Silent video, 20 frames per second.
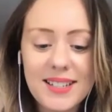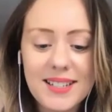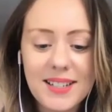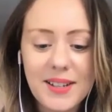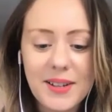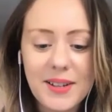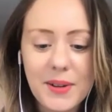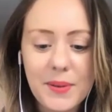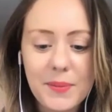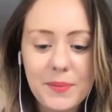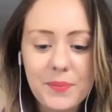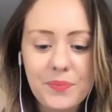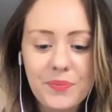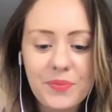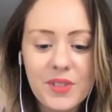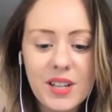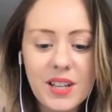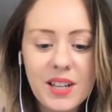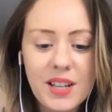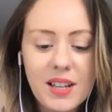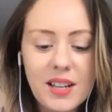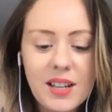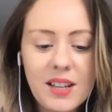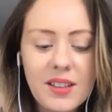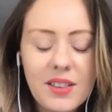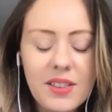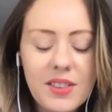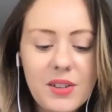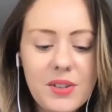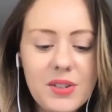
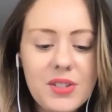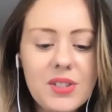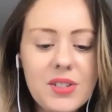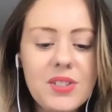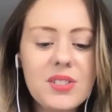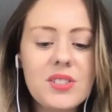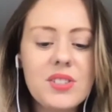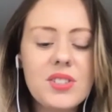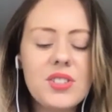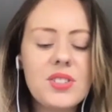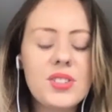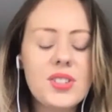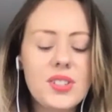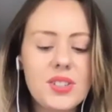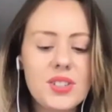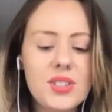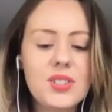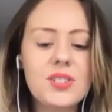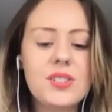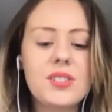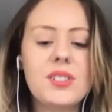There is just such